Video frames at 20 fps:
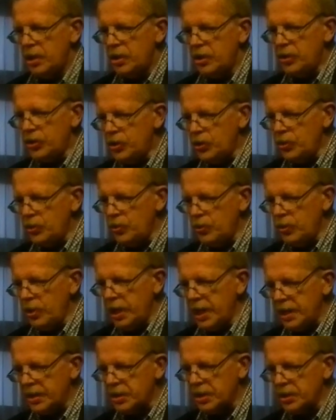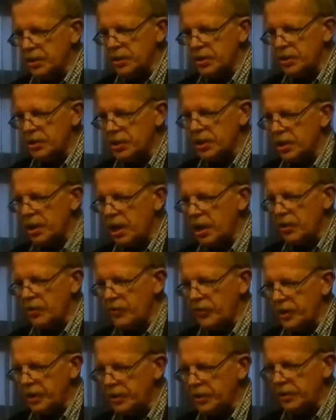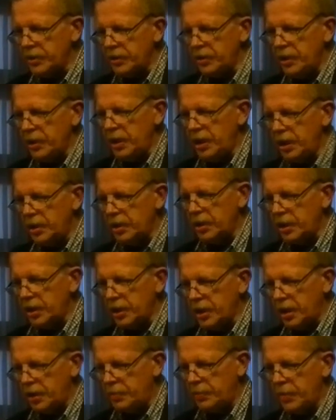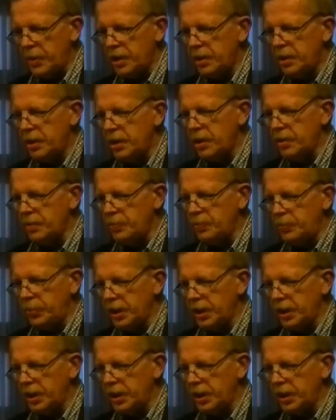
New lessons are written in cum and